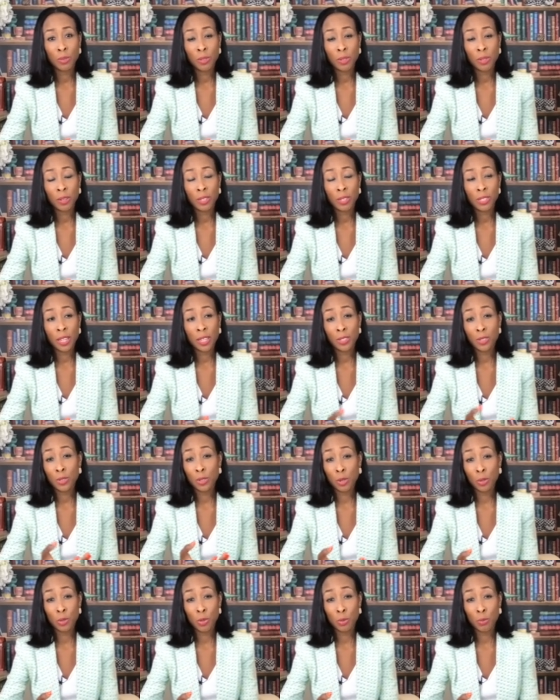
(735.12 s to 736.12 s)
Kurt had to
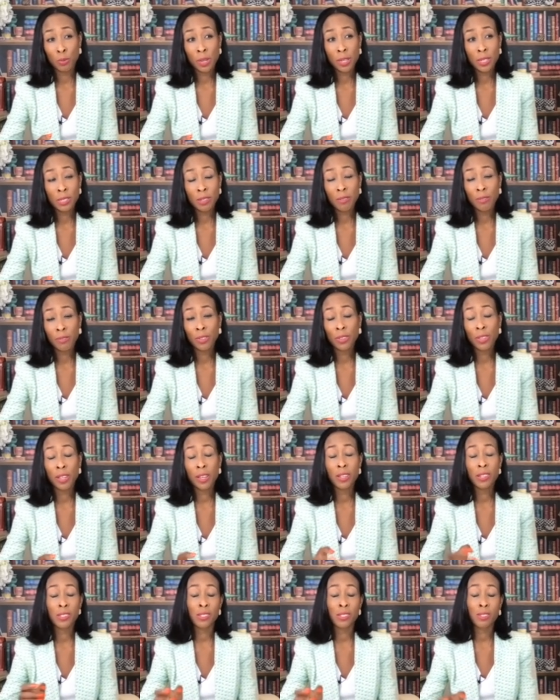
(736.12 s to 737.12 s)
go to prison for
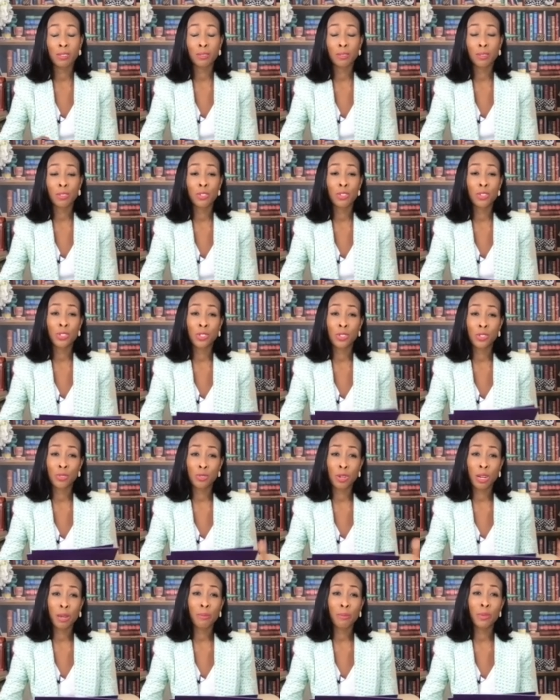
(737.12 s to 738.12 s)
this. Could you
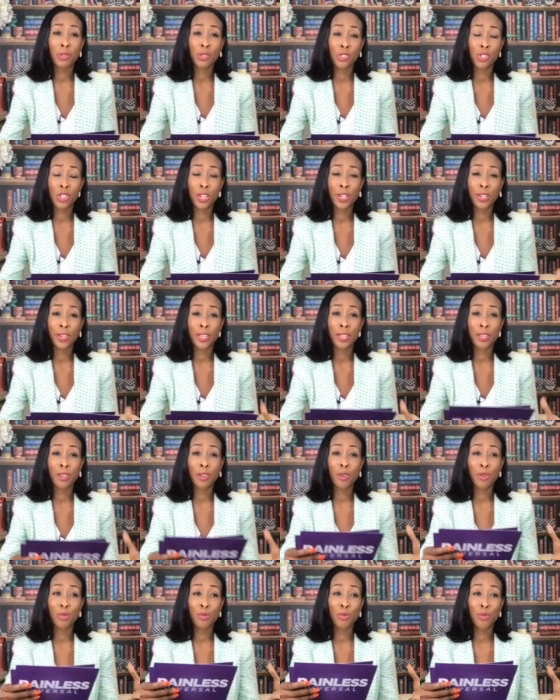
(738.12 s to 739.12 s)
describe your journey
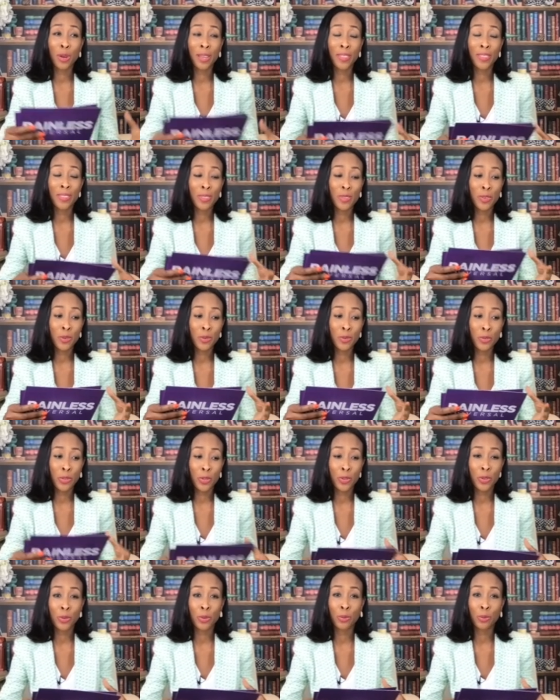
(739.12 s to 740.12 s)
of when you
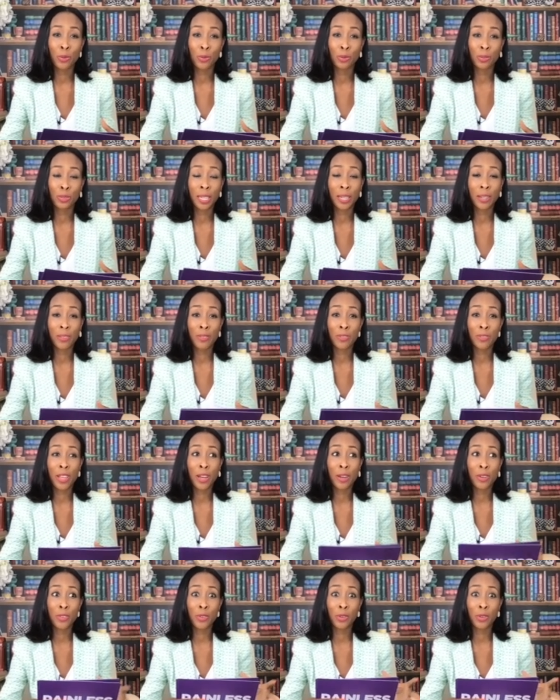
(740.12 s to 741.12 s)
knew that
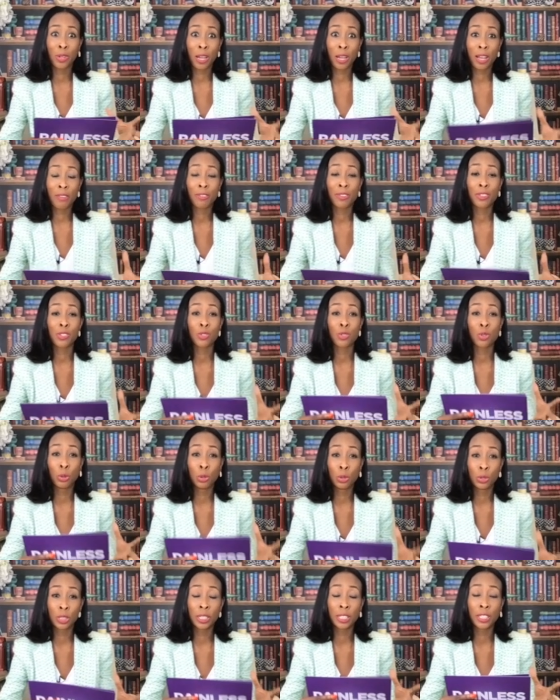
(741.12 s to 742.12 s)
now your life is
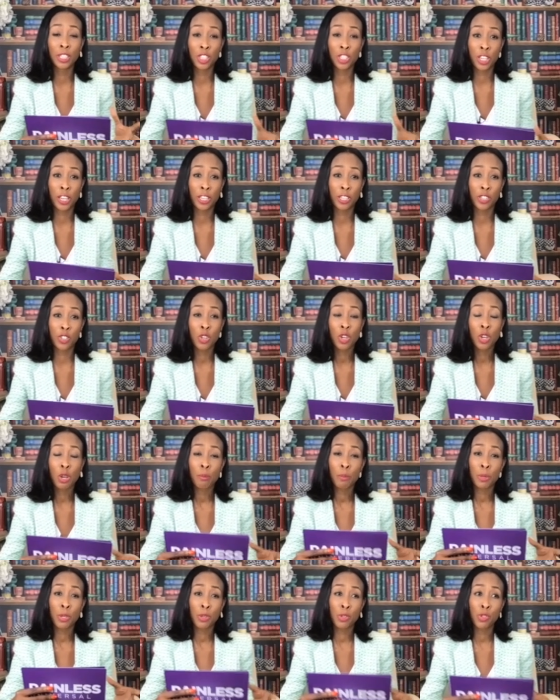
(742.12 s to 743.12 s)
totally changed
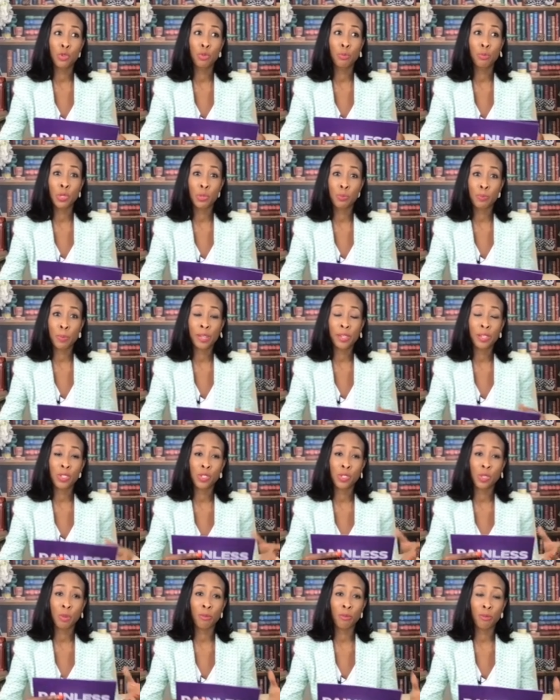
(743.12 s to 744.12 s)
because you'd be spending
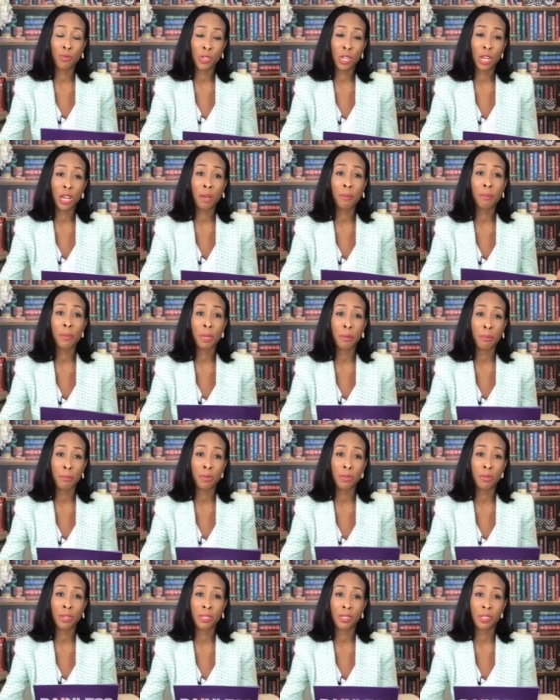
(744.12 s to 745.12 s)
some time in
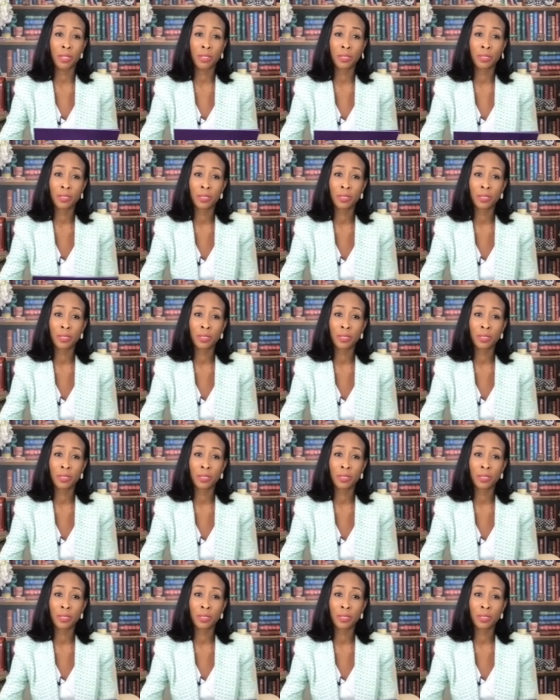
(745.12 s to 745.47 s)
prison?